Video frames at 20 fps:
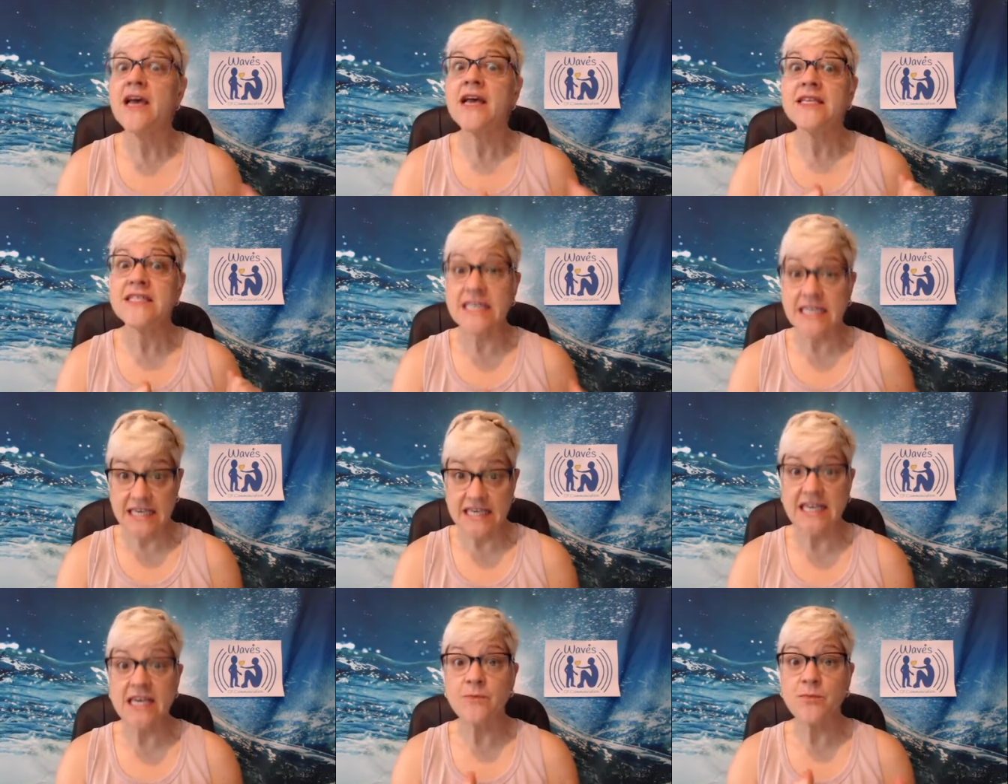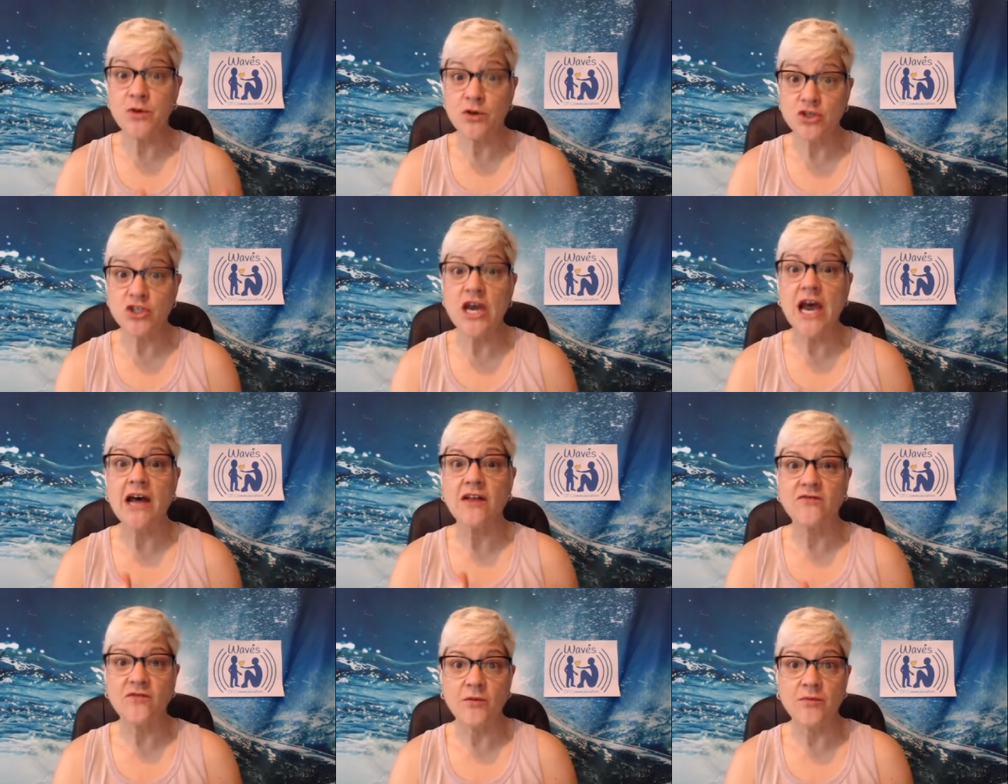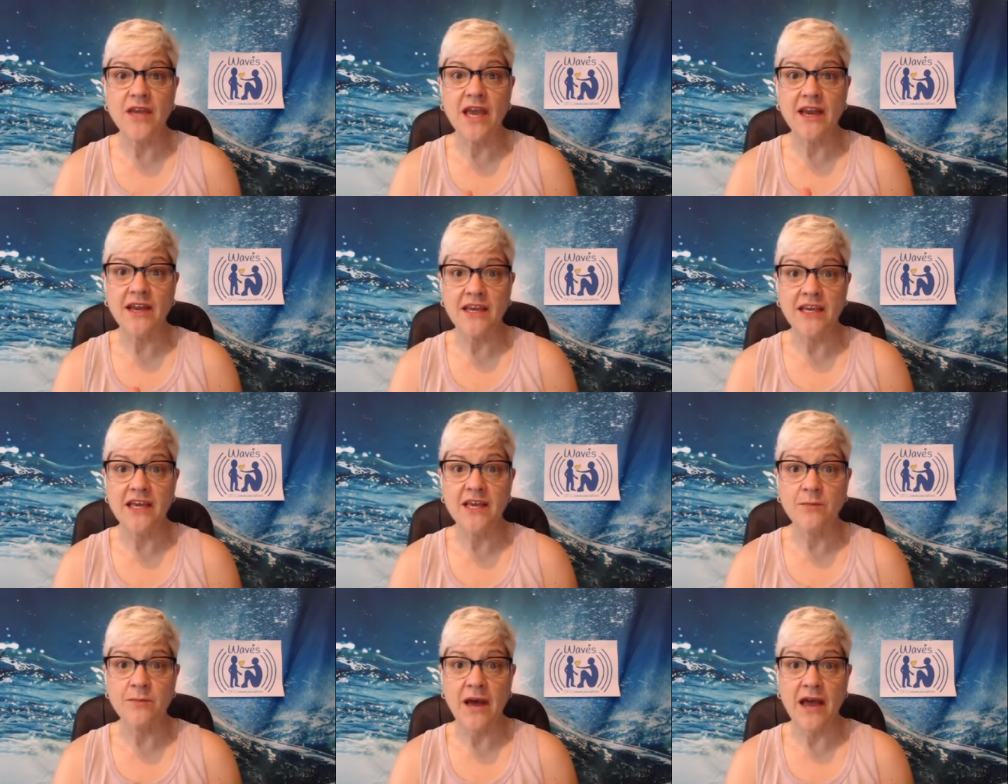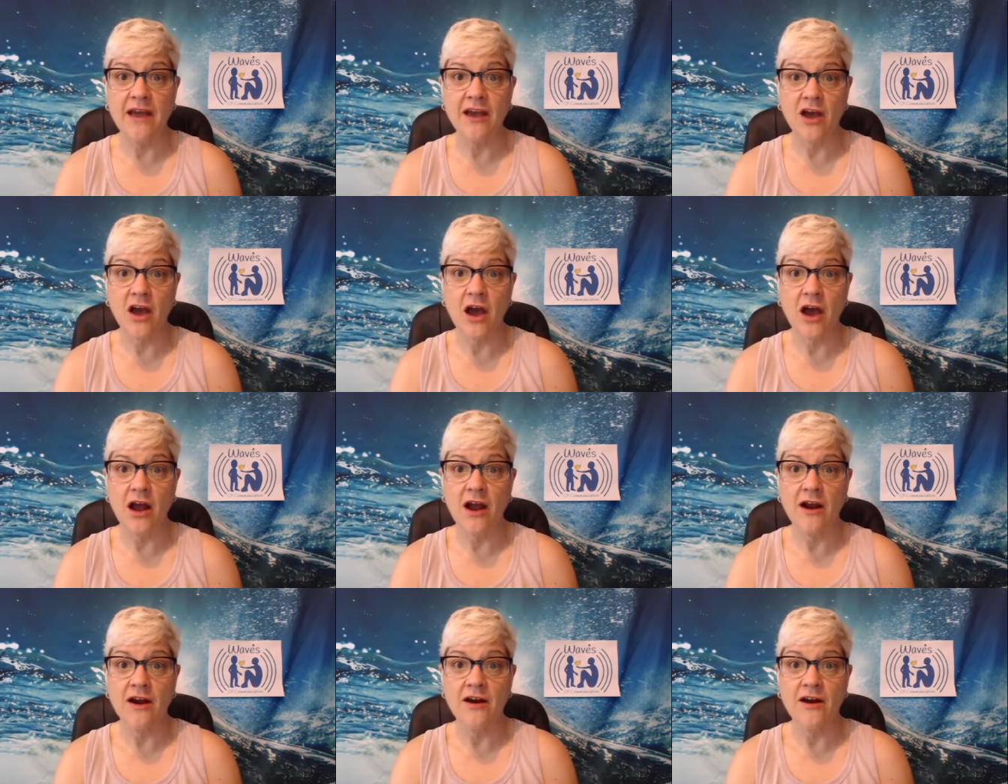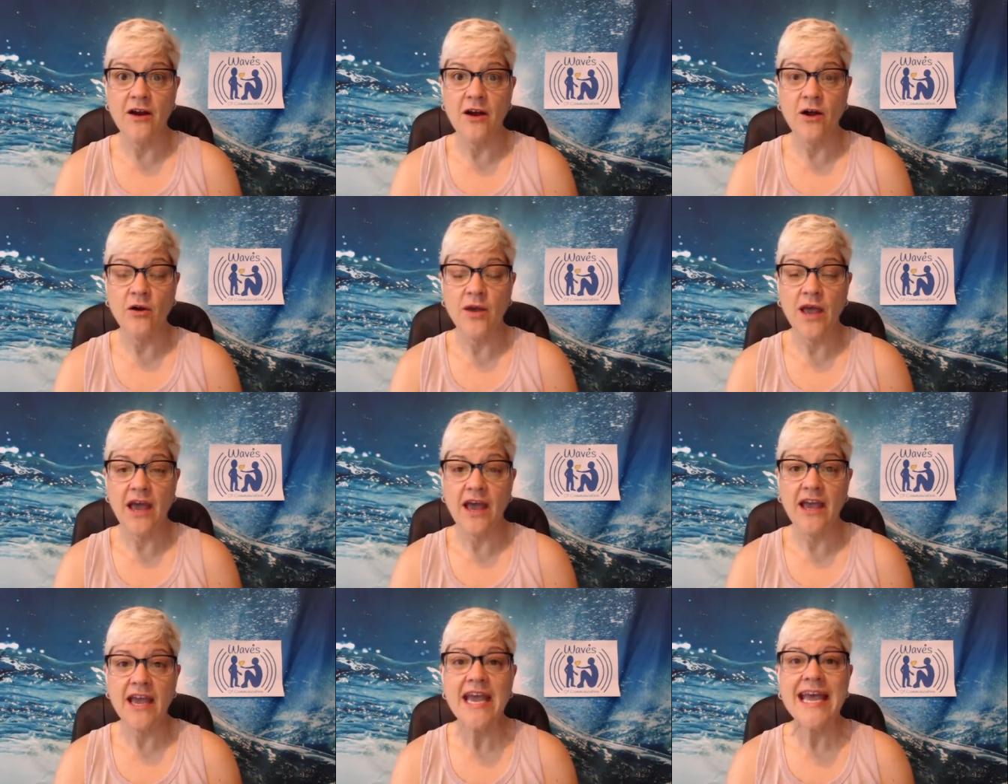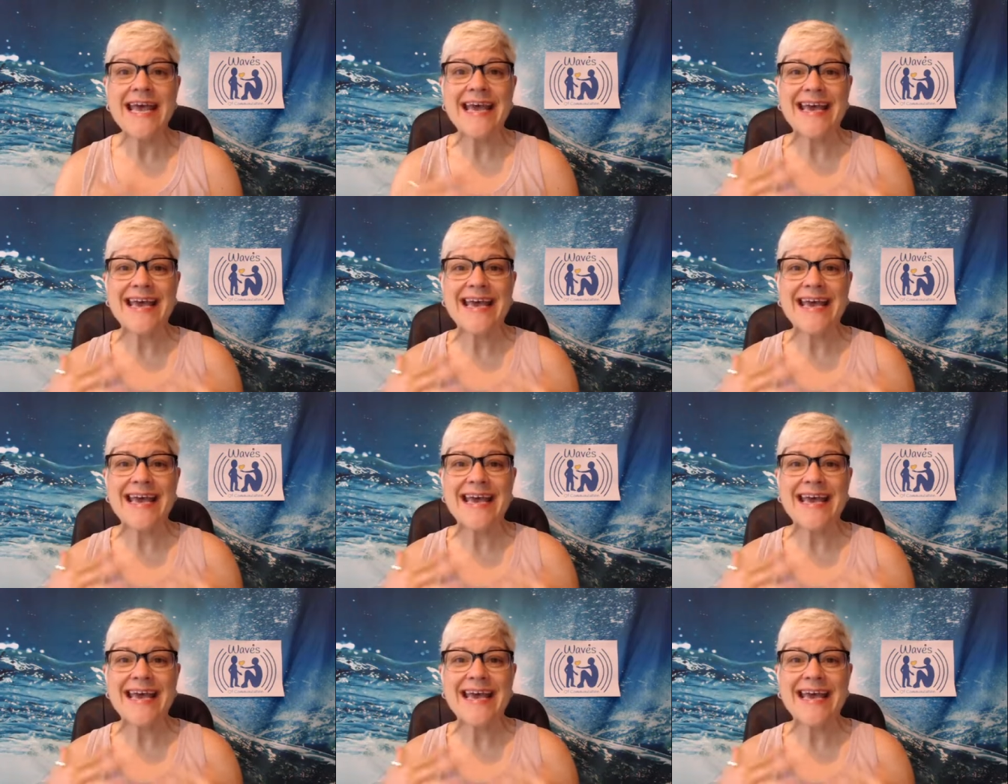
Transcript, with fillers: to keep your child from getting hit by a car okay